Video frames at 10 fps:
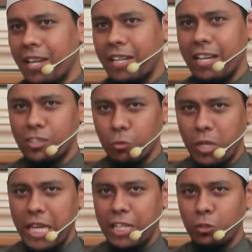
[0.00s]
There is a
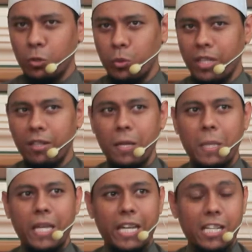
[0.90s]
way you need to do it.
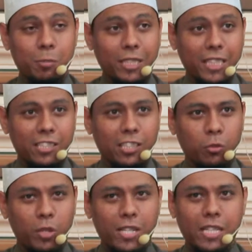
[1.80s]
In this particular
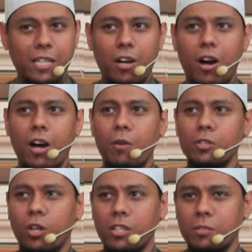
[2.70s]
situation, all
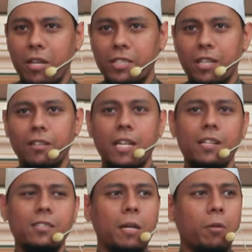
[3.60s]
our scholars mentioned
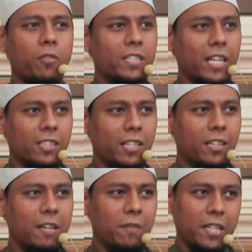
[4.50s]
that this type of
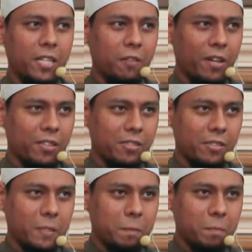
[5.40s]
injection invalidates the fast.